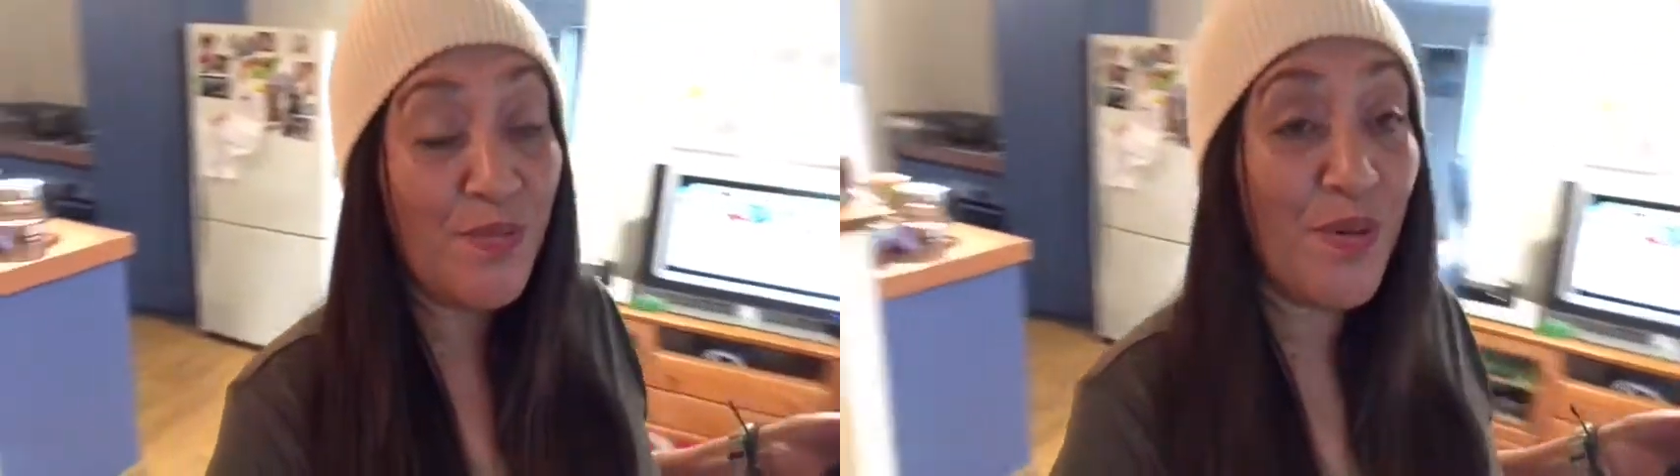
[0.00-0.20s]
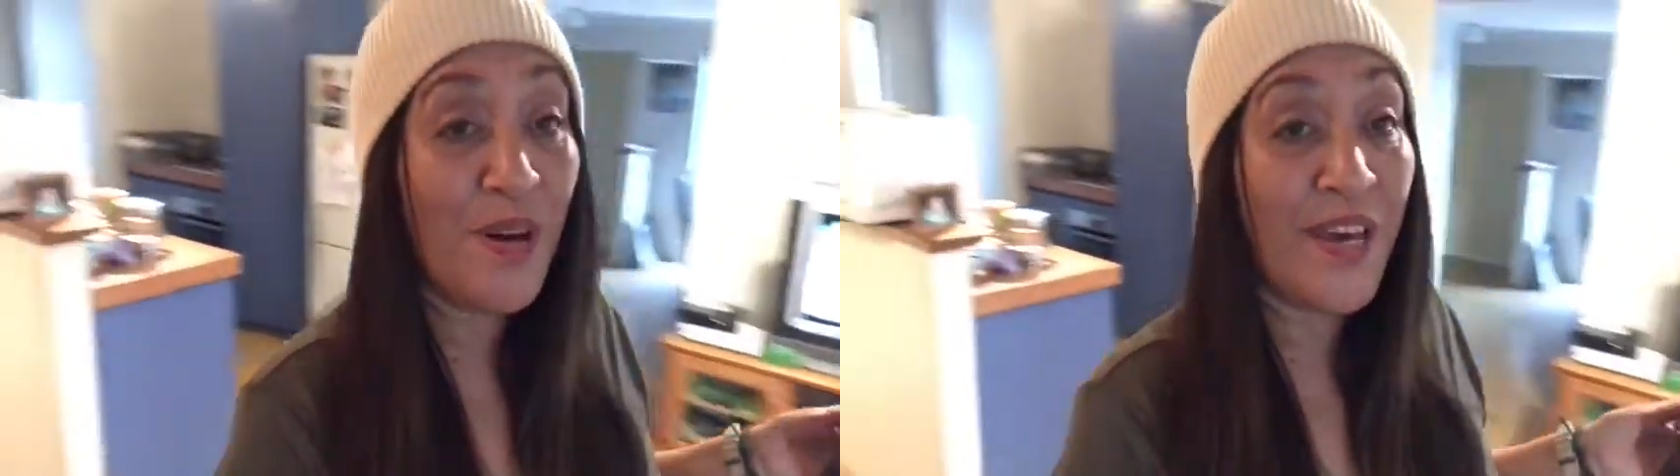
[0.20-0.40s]

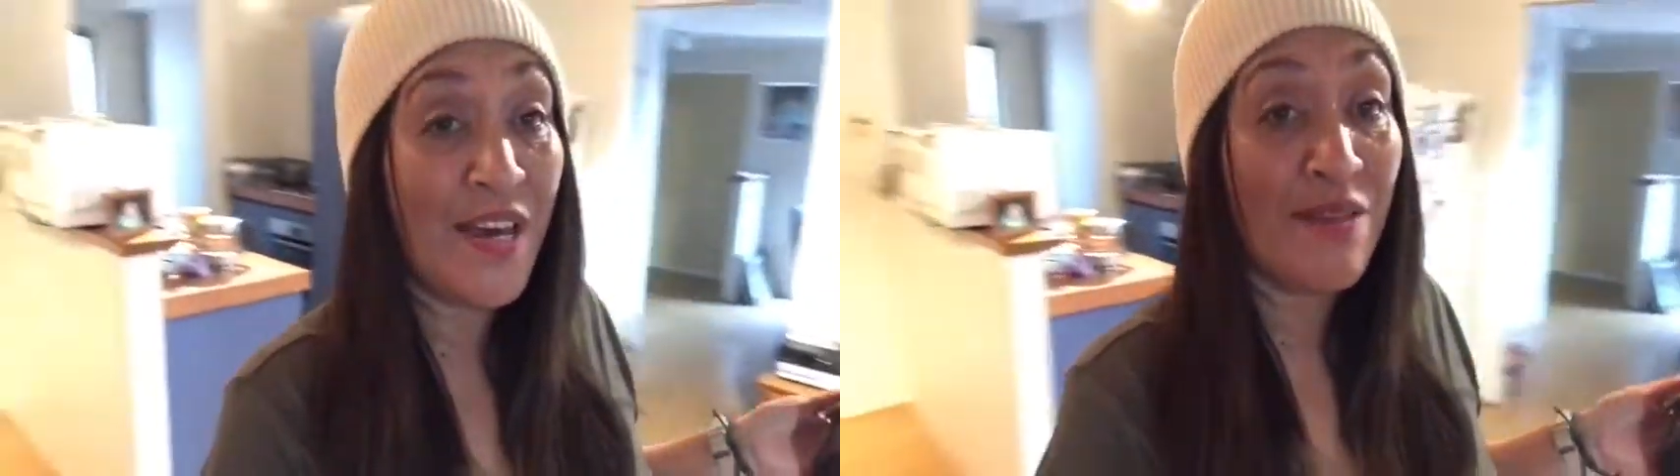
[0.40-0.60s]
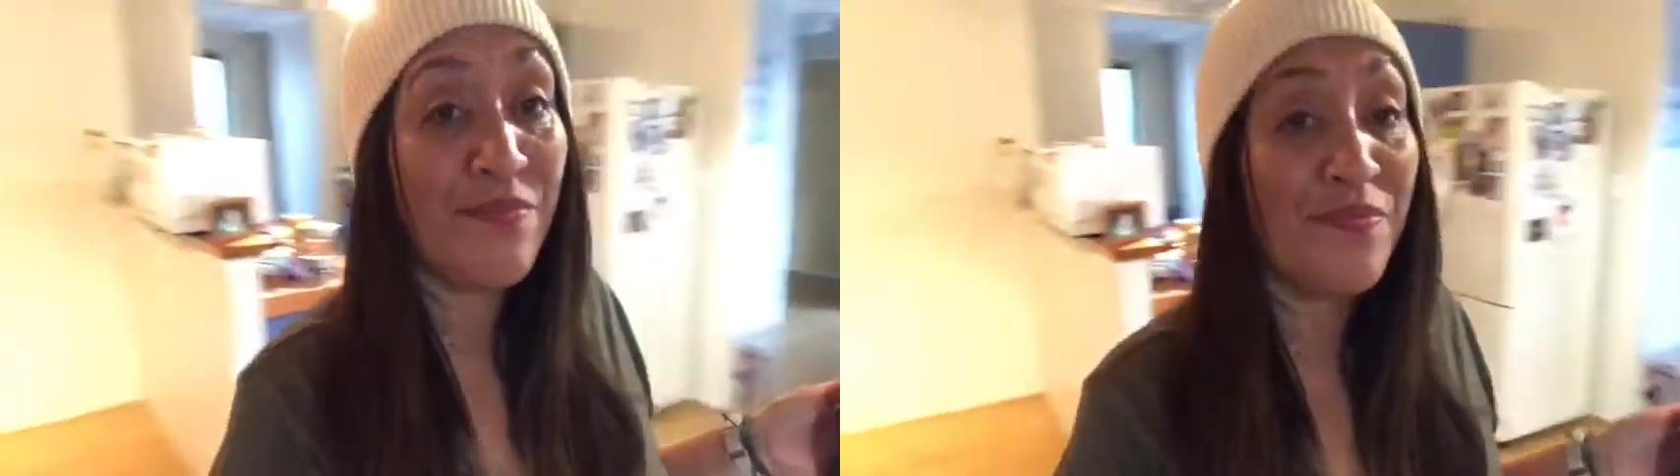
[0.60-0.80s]

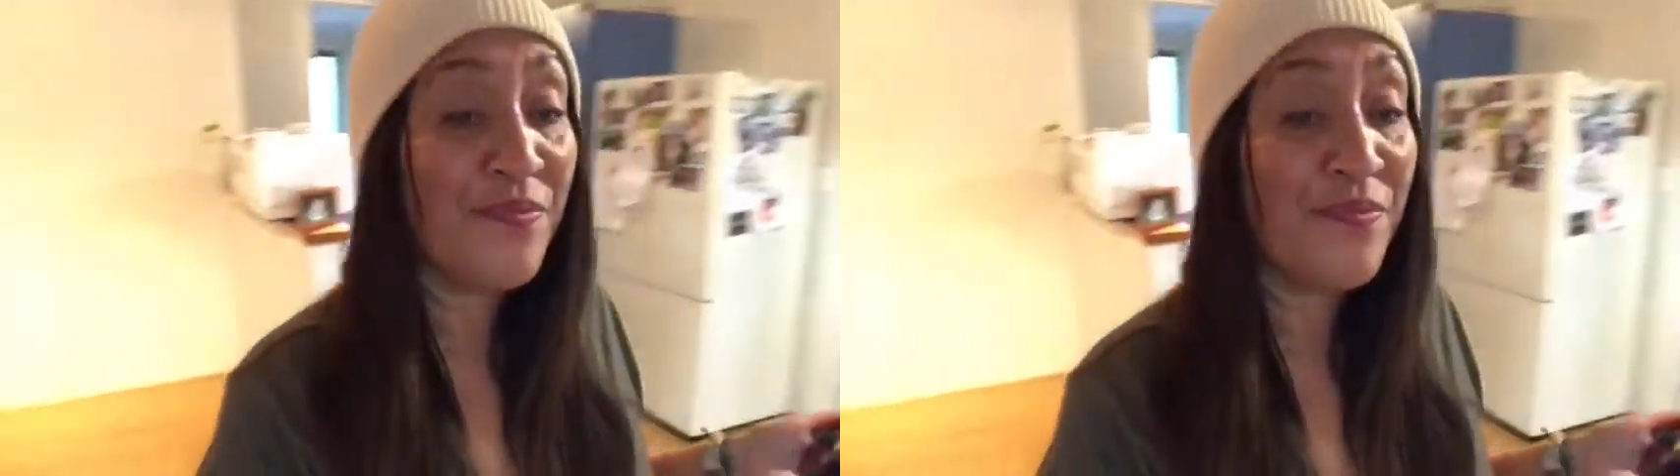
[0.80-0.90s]
my